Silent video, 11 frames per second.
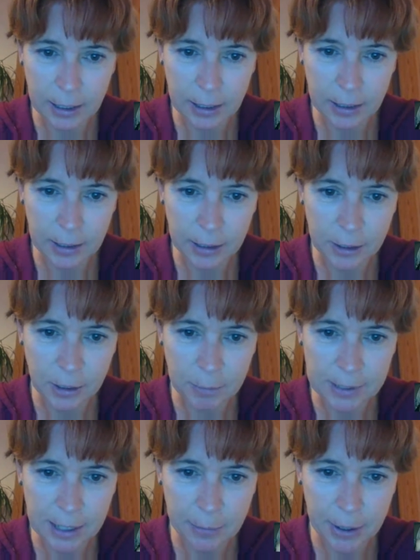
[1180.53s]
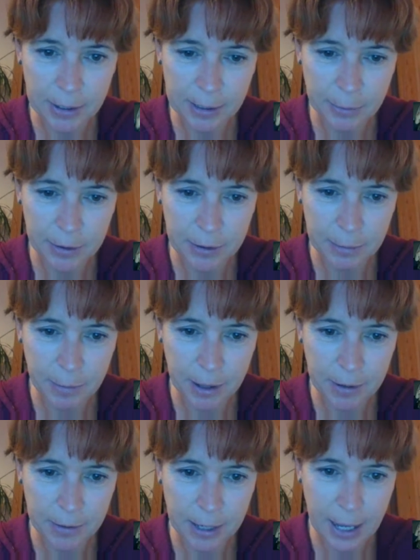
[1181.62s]
Jim's celebrating his brother's
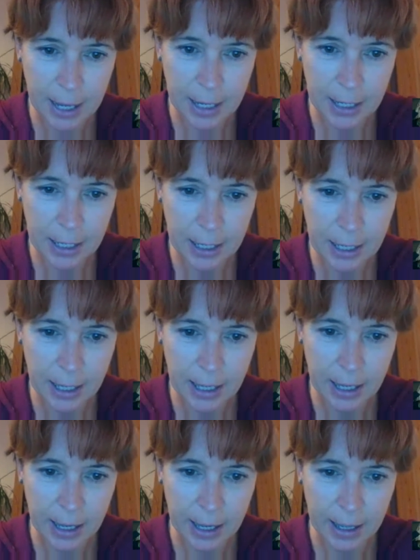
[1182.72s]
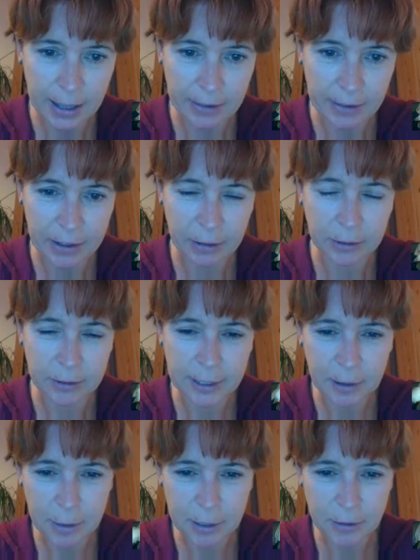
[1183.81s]
birthday, and then there's
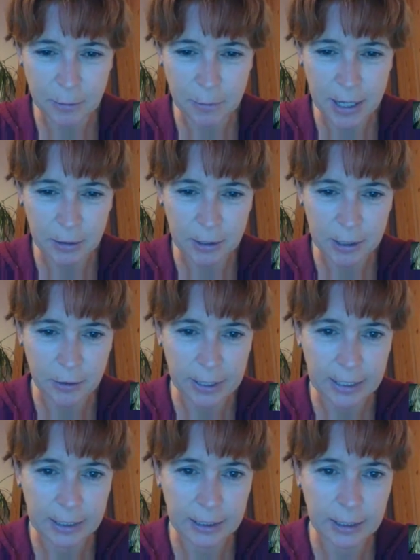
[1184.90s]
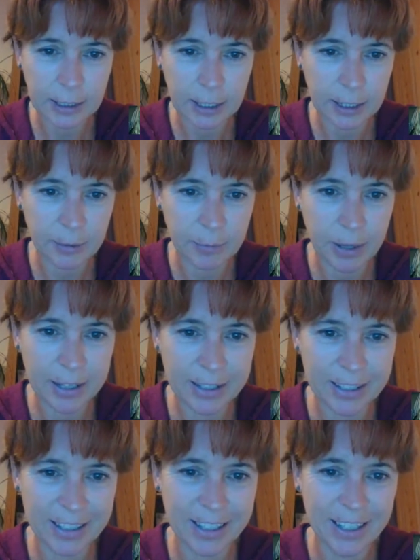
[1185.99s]
another picture of me on the screen.
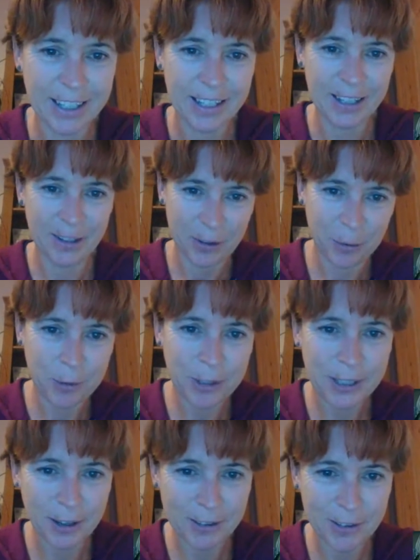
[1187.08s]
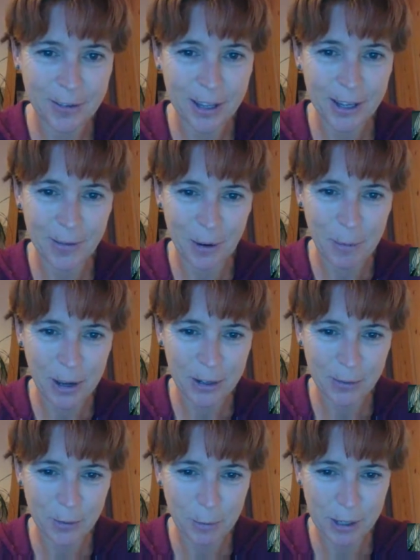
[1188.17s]
Nobusatu, thank you very
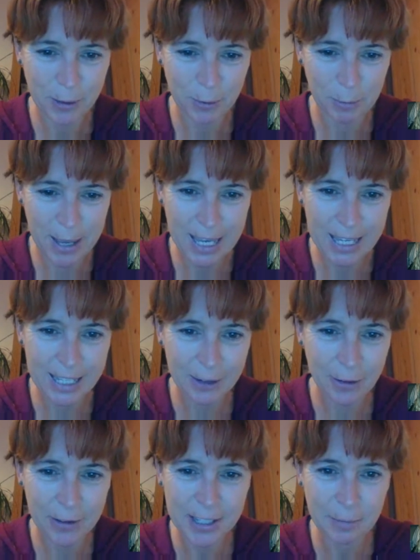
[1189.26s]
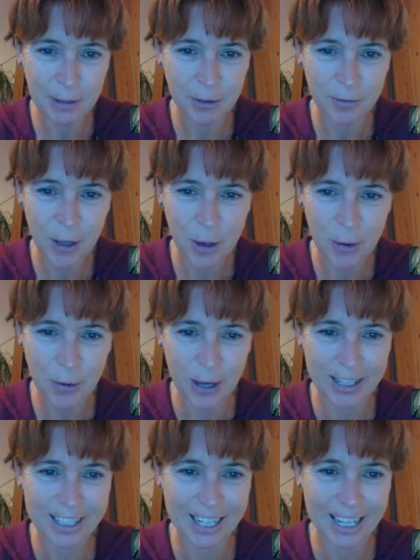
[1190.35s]
much for a picture of me. I'd rather see a picture of you,
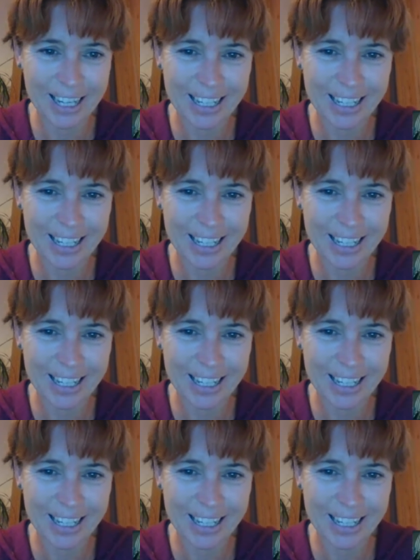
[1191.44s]
actually.